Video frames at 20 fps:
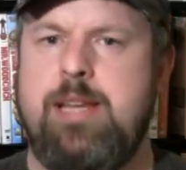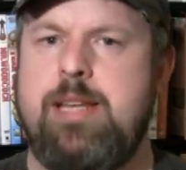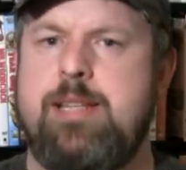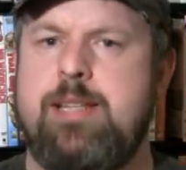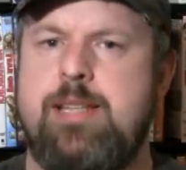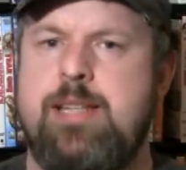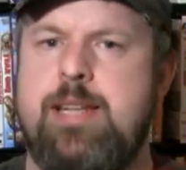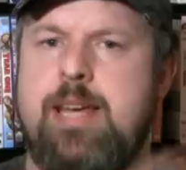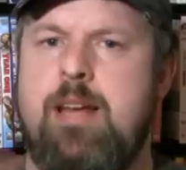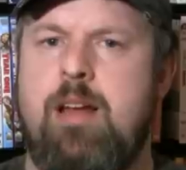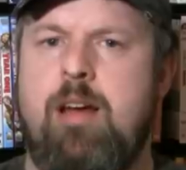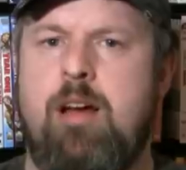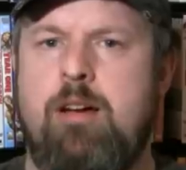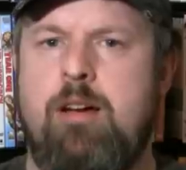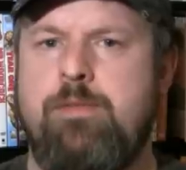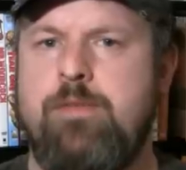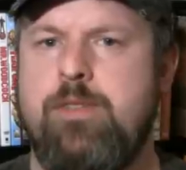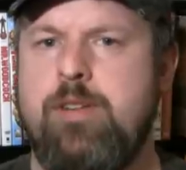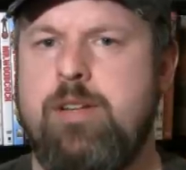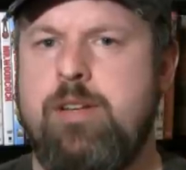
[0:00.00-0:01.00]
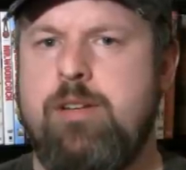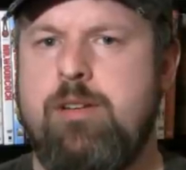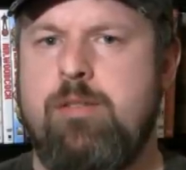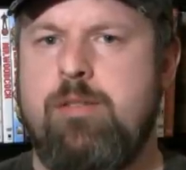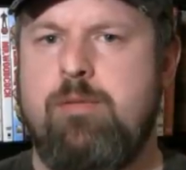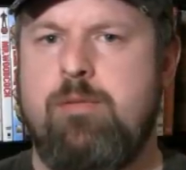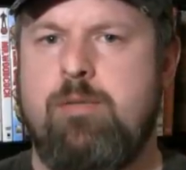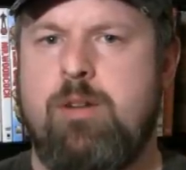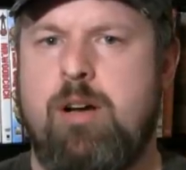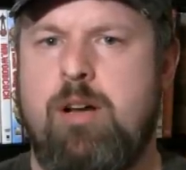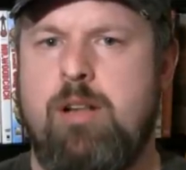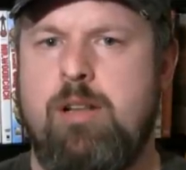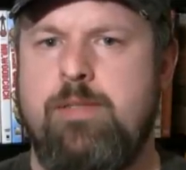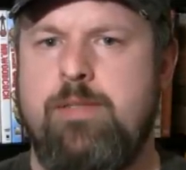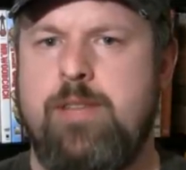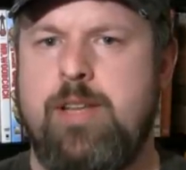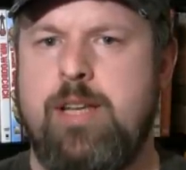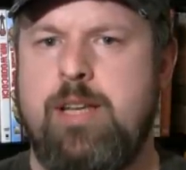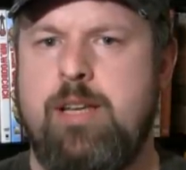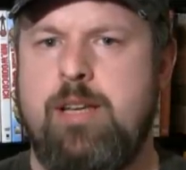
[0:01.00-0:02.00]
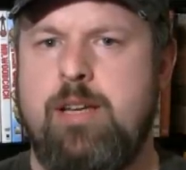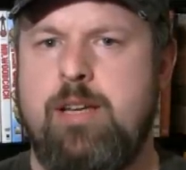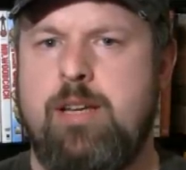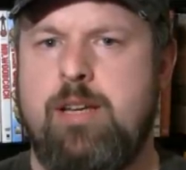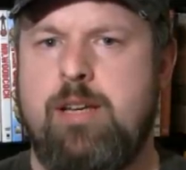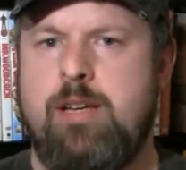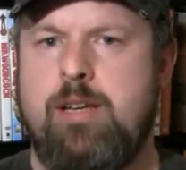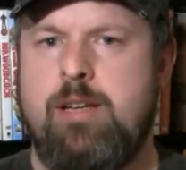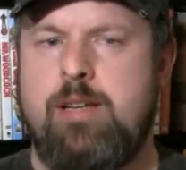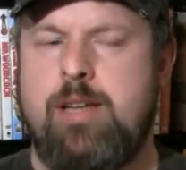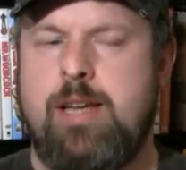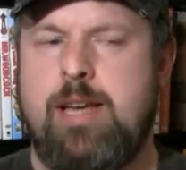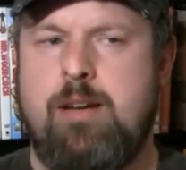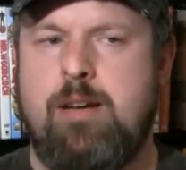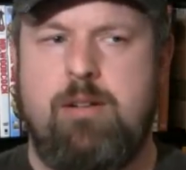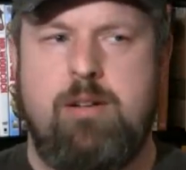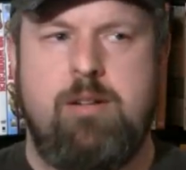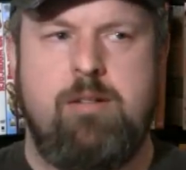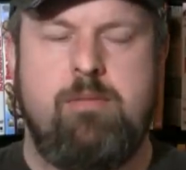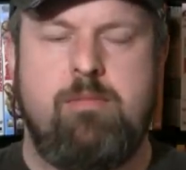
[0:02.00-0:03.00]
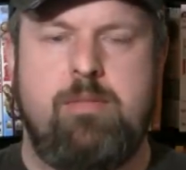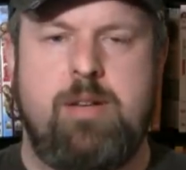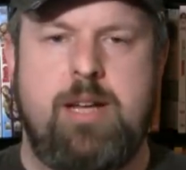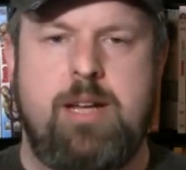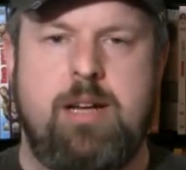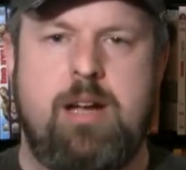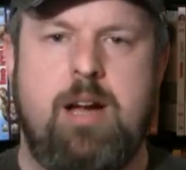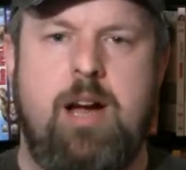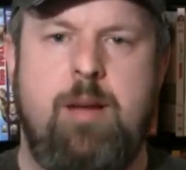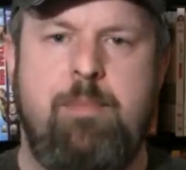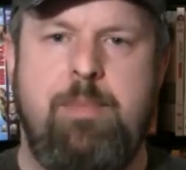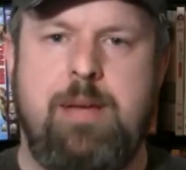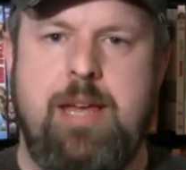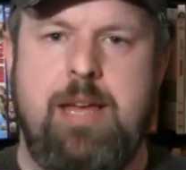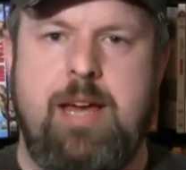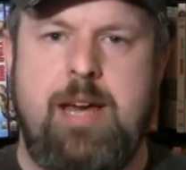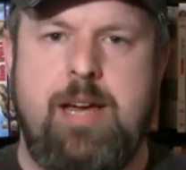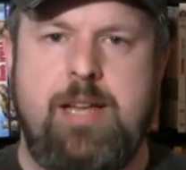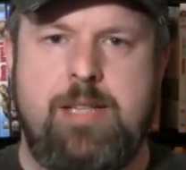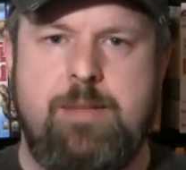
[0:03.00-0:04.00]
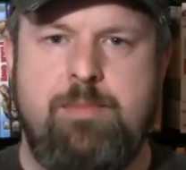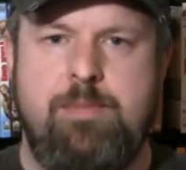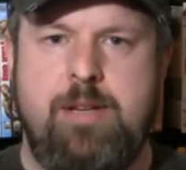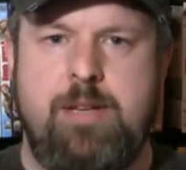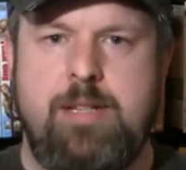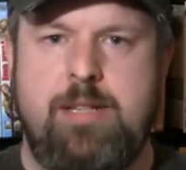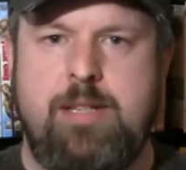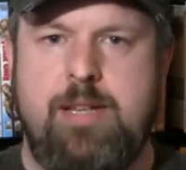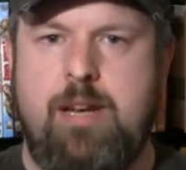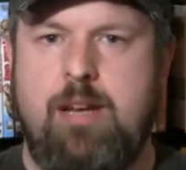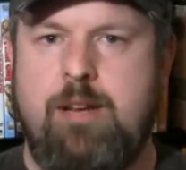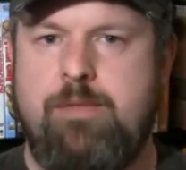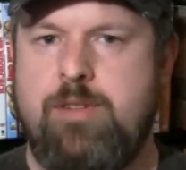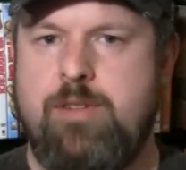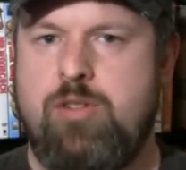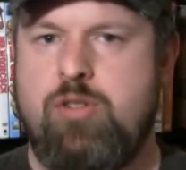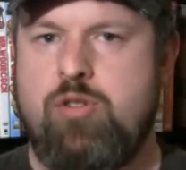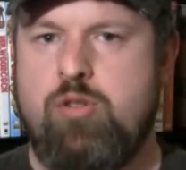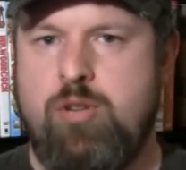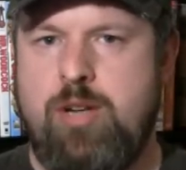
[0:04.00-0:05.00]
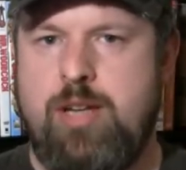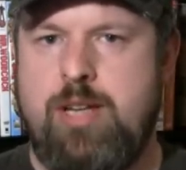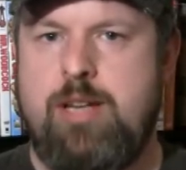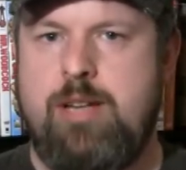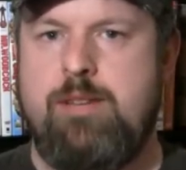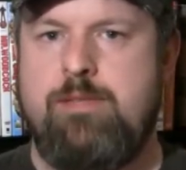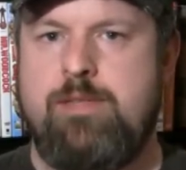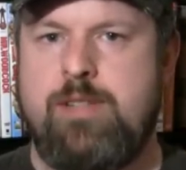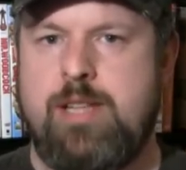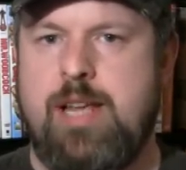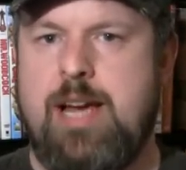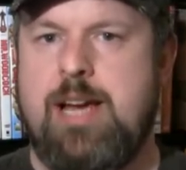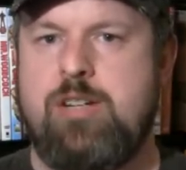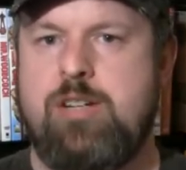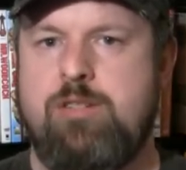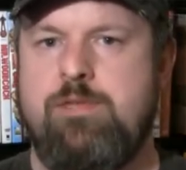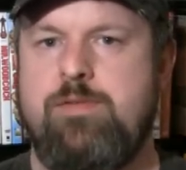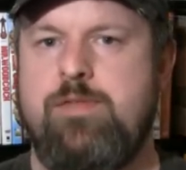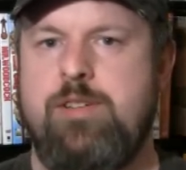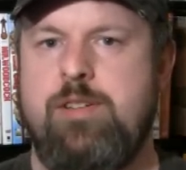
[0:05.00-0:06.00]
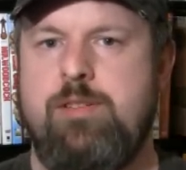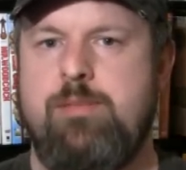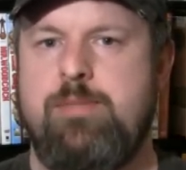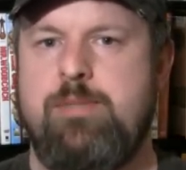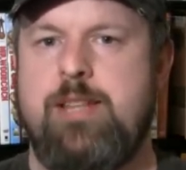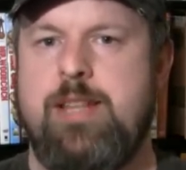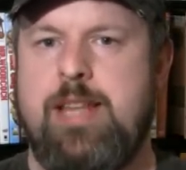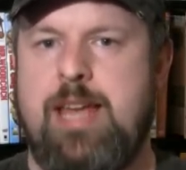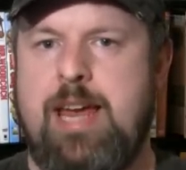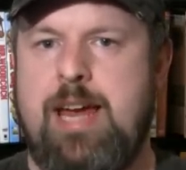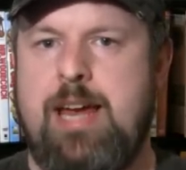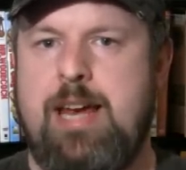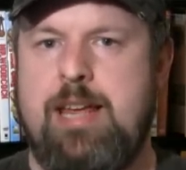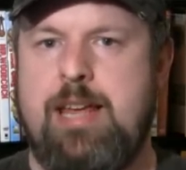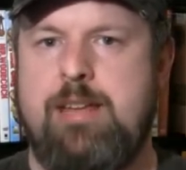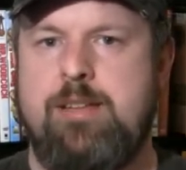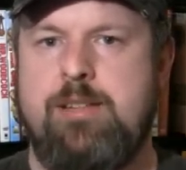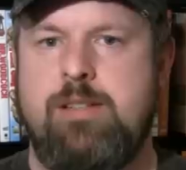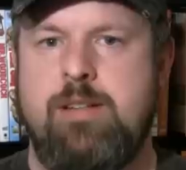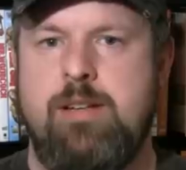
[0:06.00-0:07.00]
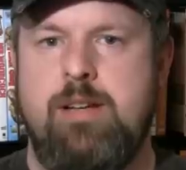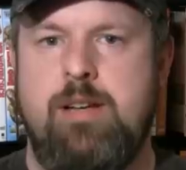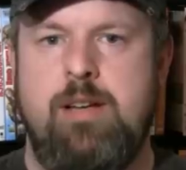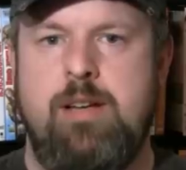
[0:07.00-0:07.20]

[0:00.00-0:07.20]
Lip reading: It set off, you know, all of the I don't know, not copycats, but it set off the trend of slasher films in the 80s.